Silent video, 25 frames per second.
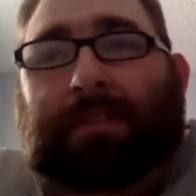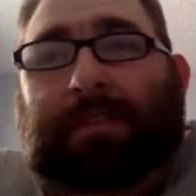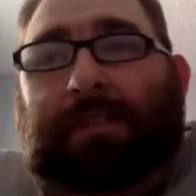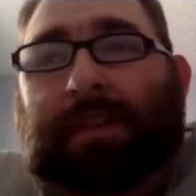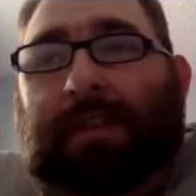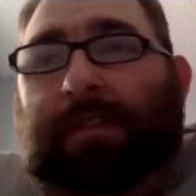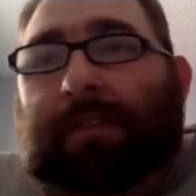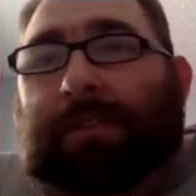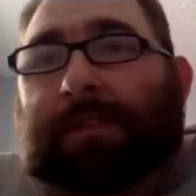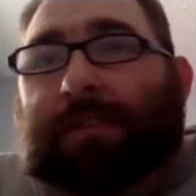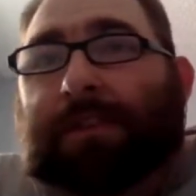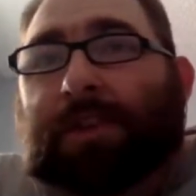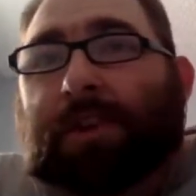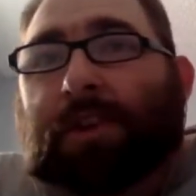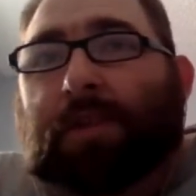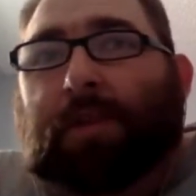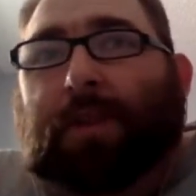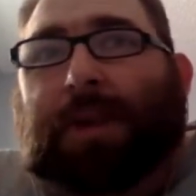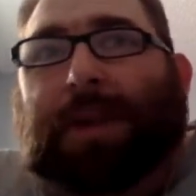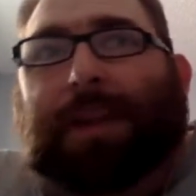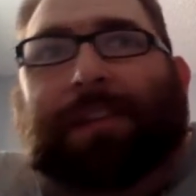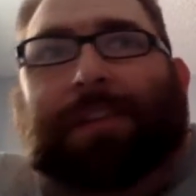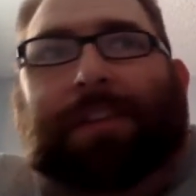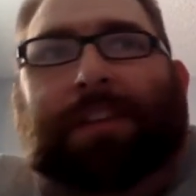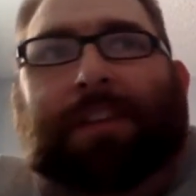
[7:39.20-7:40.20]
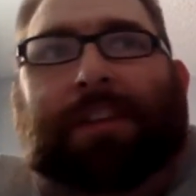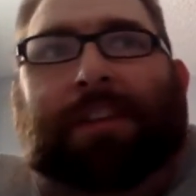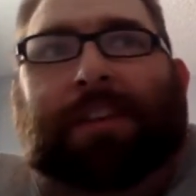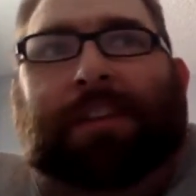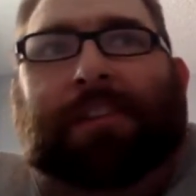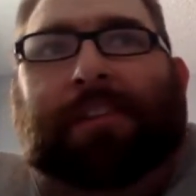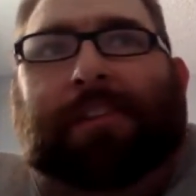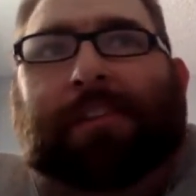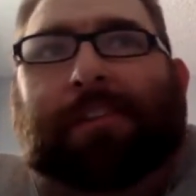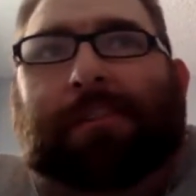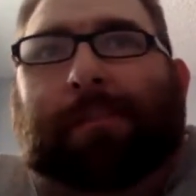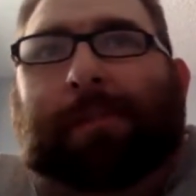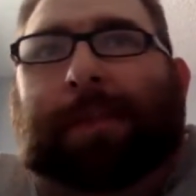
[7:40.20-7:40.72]
If Joe West can get
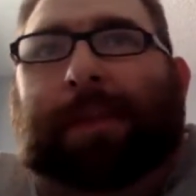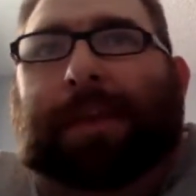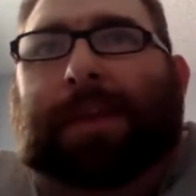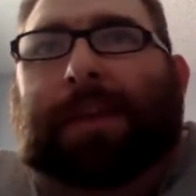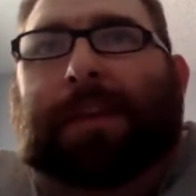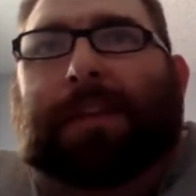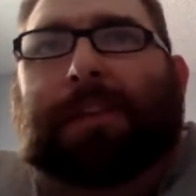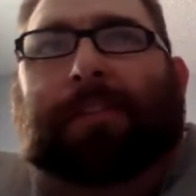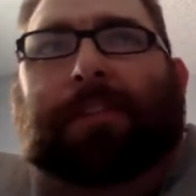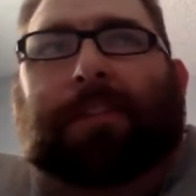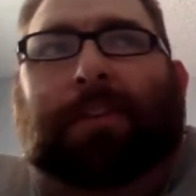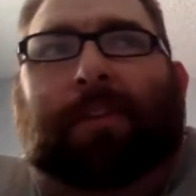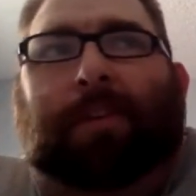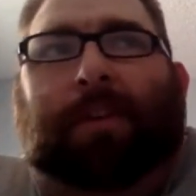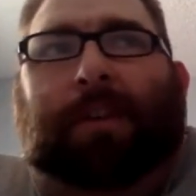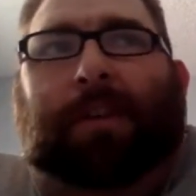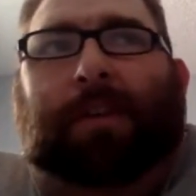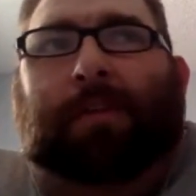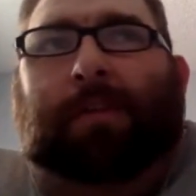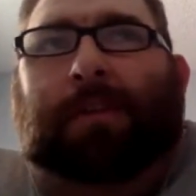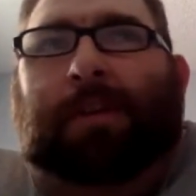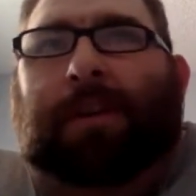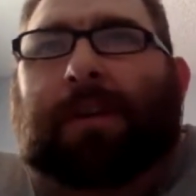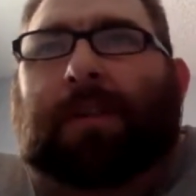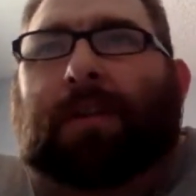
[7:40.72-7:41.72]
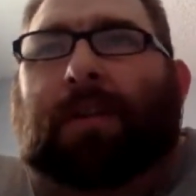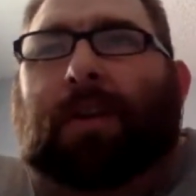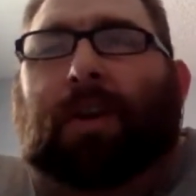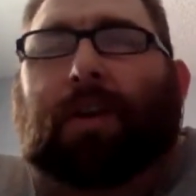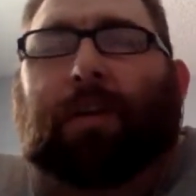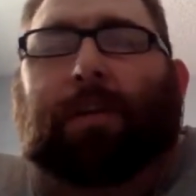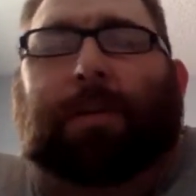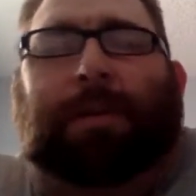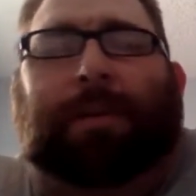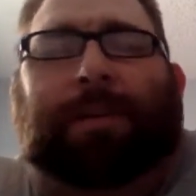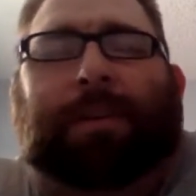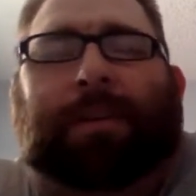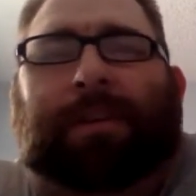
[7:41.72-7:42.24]
suspended, so can Ron
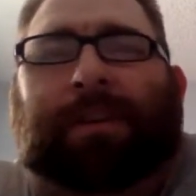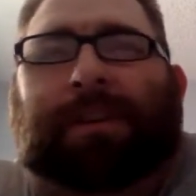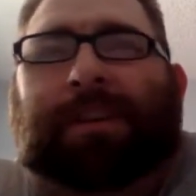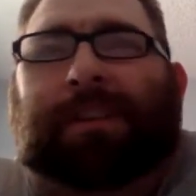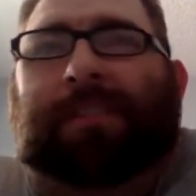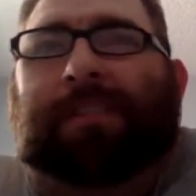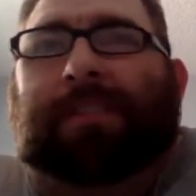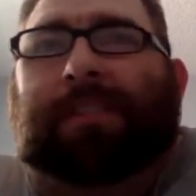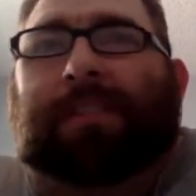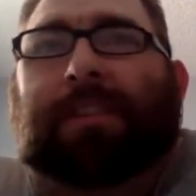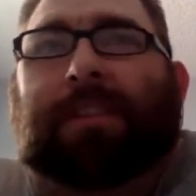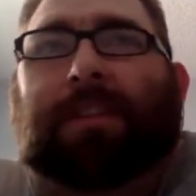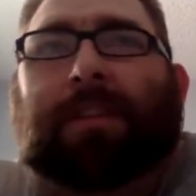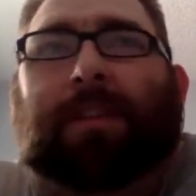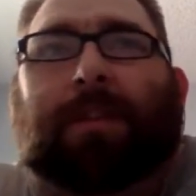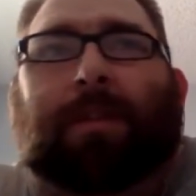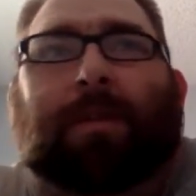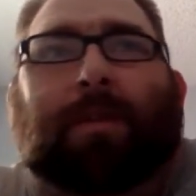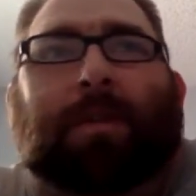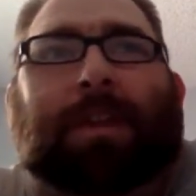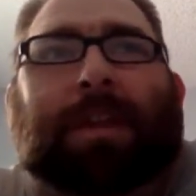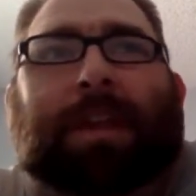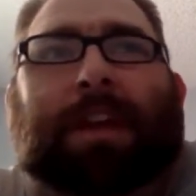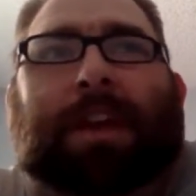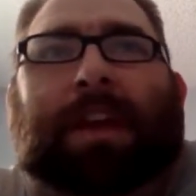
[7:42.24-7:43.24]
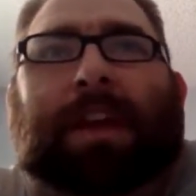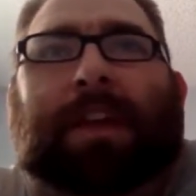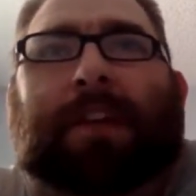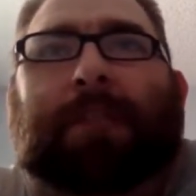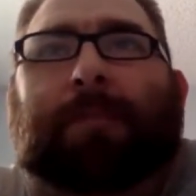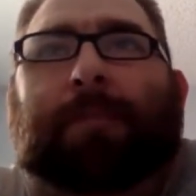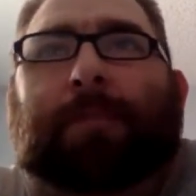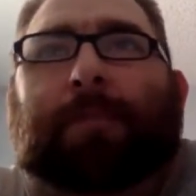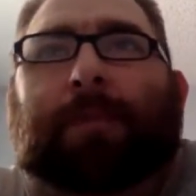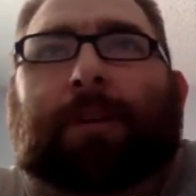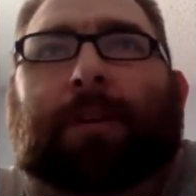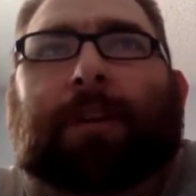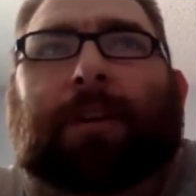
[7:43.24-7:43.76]
Culpa. There is no need
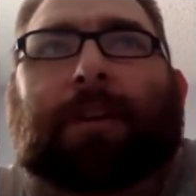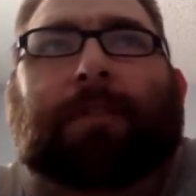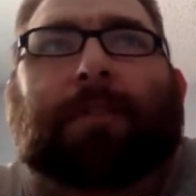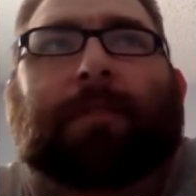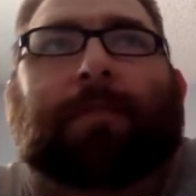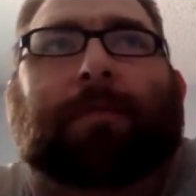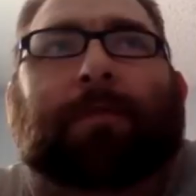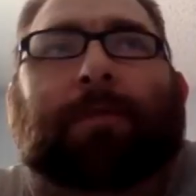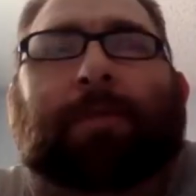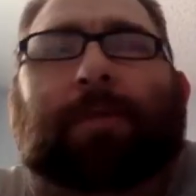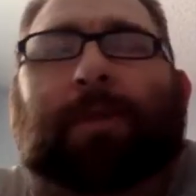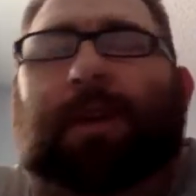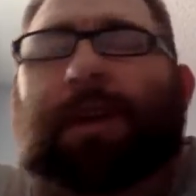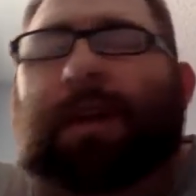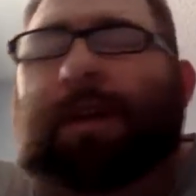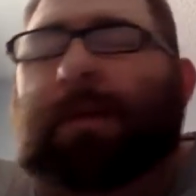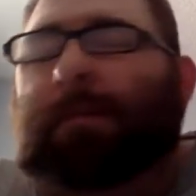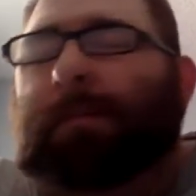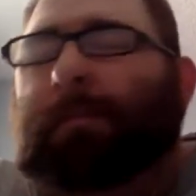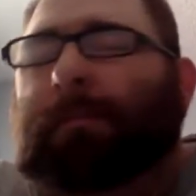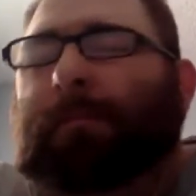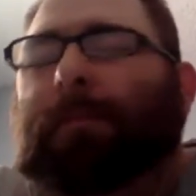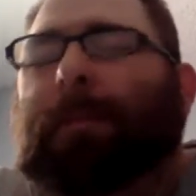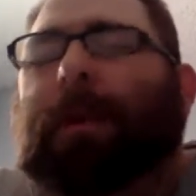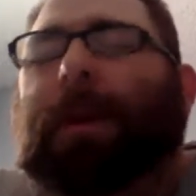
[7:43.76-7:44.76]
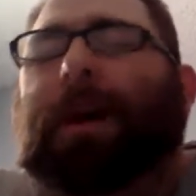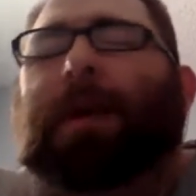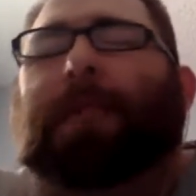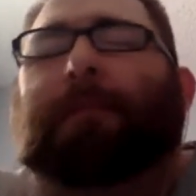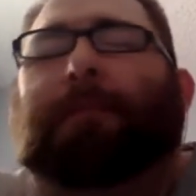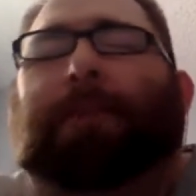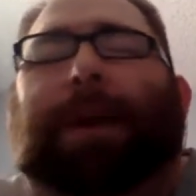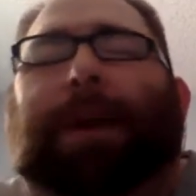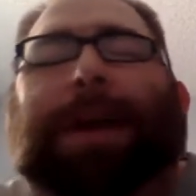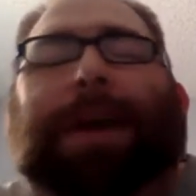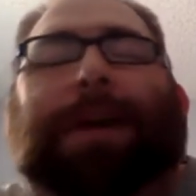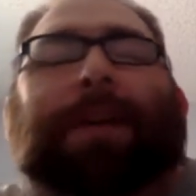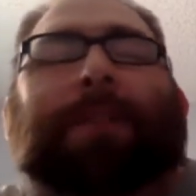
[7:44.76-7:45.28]
for a
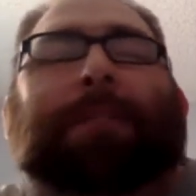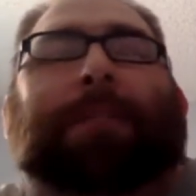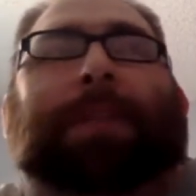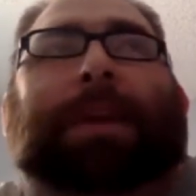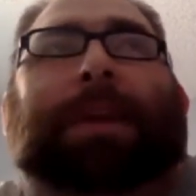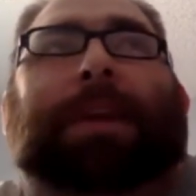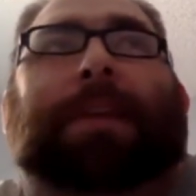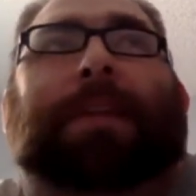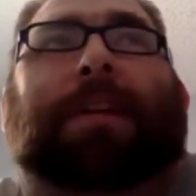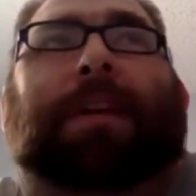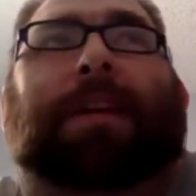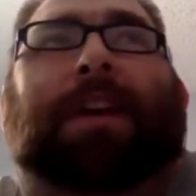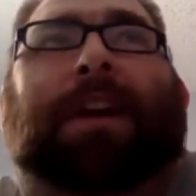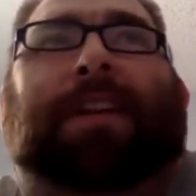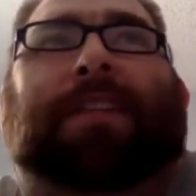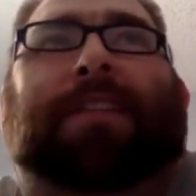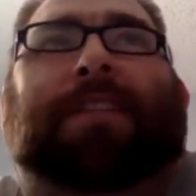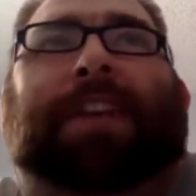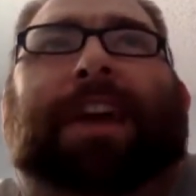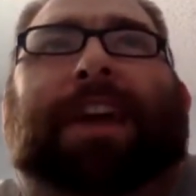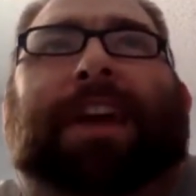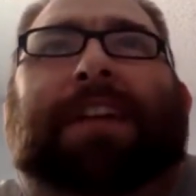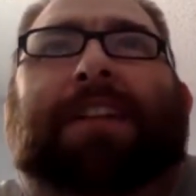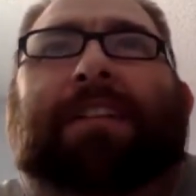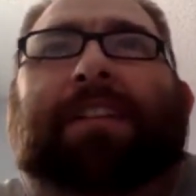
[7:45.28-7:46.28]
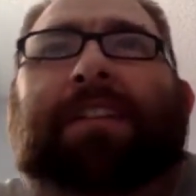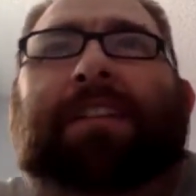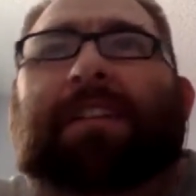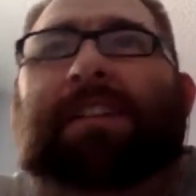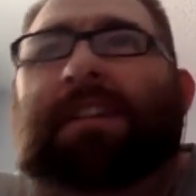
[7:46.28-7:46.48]
umpire to make contact.